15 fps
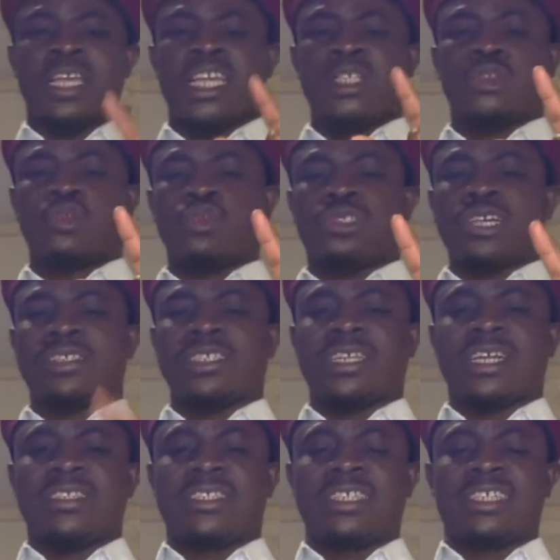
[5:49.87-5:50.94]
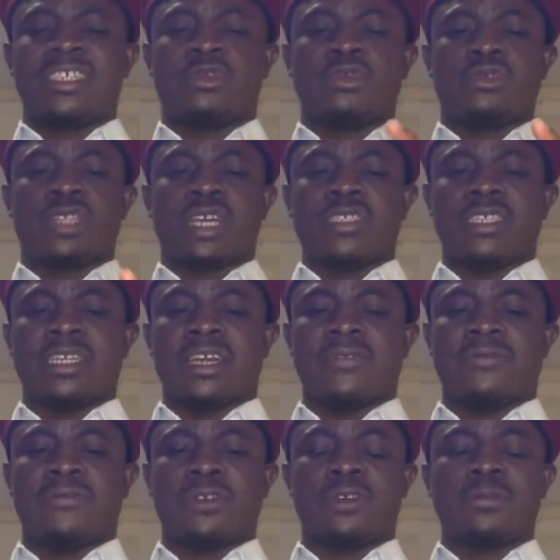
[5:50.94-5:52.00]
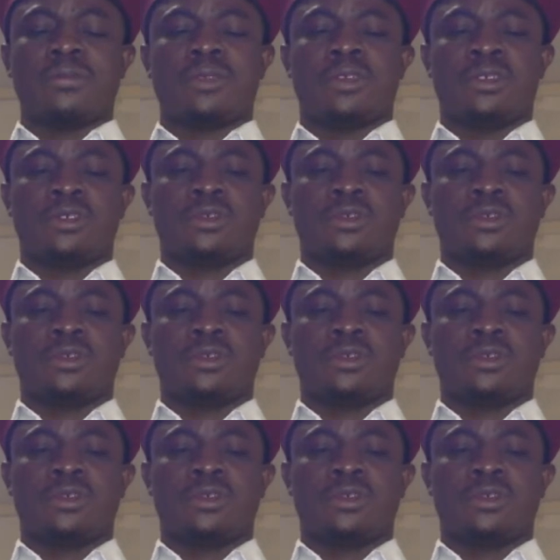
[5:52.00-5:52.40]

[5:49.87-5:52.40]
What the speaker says: In 2003, 2004,